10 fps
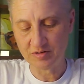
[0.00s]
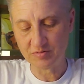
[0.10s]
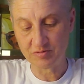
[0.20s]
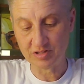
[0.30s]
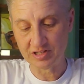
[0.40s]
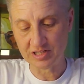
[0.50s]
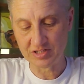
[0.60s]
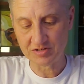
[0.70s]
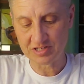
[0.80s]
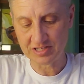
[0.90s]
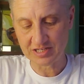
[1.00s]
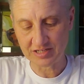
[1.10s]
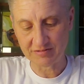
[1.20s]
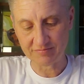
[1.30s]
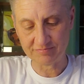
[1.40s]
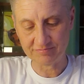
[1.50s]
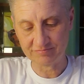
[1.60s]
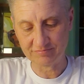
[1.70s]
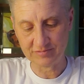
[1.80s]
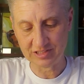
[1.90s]
really interesting
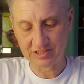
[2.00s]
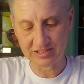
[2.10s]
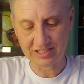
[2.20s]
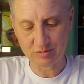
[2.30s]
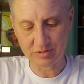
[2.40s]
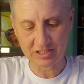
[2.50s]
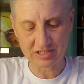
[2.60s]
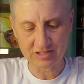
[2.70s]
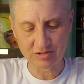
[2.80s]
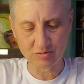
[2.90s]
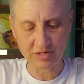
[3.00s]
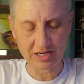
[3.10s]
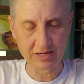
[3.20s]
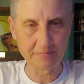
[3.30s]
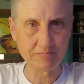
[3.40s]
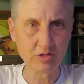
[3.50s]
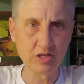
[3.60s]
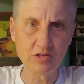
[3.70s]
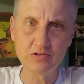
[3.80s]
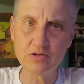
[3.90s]
little tidbits to the reading.
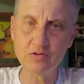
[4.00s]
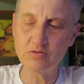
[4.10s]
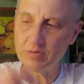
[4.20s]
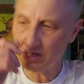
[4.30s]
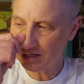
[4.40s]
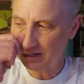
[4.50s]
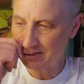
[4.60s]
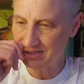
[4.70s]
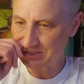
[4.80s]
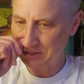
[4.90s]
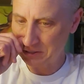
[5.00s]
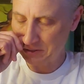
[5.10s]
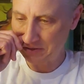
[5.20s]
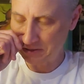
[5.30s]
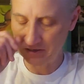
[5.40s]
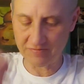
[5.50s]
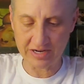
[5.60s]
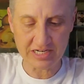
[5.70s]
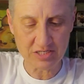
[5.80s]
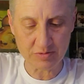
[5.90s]
So the reading is an
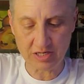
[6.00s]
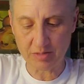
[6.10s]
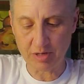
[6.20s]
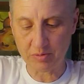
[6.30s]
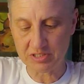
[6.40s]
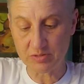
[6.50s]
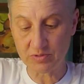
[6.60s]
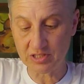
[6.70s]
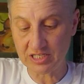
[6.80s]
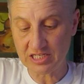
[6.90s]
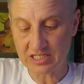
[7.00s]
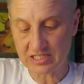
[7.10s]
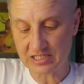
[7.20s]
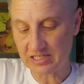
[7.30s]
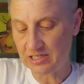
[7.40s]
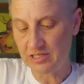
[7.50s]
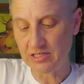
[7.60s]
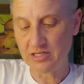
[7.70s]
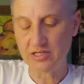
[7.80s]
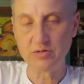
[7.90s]
advice reading about what to release,
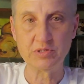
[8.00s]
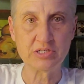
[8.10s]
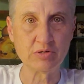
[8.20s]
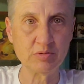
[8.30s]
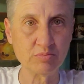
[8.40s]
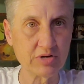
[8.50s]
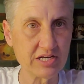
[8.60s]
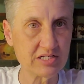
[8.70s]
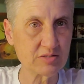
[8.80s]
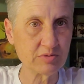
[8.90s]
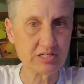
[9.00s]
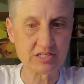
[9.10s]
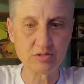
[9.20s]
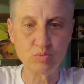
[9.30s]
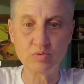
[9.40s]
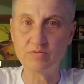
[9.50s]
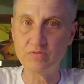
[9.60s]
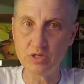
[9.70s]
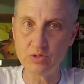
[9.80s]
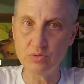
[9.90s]
what to embrace, what to
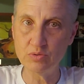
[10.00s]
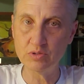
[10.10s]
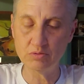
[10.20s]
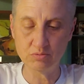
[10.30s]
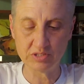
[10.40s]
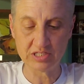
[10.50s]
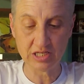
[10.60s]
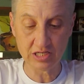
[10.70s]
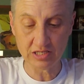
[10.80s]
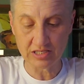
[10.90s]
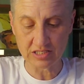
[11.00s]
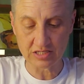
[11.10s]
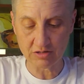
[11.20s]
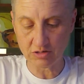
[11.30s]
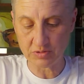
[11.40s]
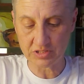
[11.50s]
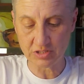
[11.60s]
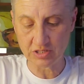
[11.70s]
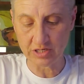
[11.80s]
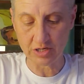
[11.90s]
review, what's hidden that the tarot wants
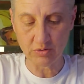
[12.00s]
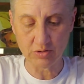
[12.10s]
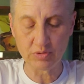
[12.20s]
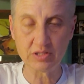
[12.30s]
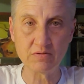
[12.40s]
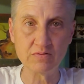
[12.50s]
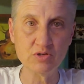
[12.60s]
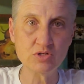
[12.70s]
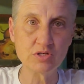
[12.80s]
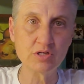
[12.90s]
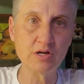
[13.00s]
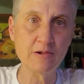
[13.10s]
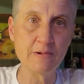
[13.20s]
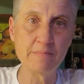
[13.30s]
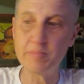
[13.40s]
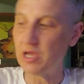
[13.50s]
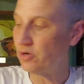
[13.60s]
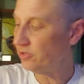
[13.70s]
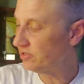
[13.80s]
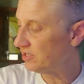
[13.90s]
you to know, and what the future may
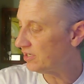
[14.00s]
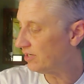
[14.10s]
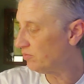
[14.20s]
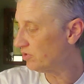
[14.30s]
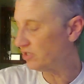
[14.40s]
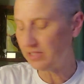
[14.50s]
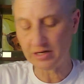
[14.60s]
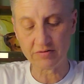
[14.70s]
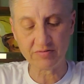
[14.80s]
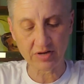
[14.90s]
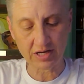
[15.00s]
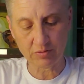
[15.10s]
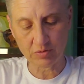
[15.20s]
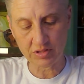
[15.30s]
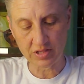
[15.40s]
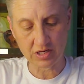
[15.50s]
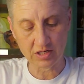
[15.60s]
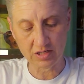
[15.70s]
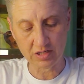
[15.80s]
hold. And then I will clarify with a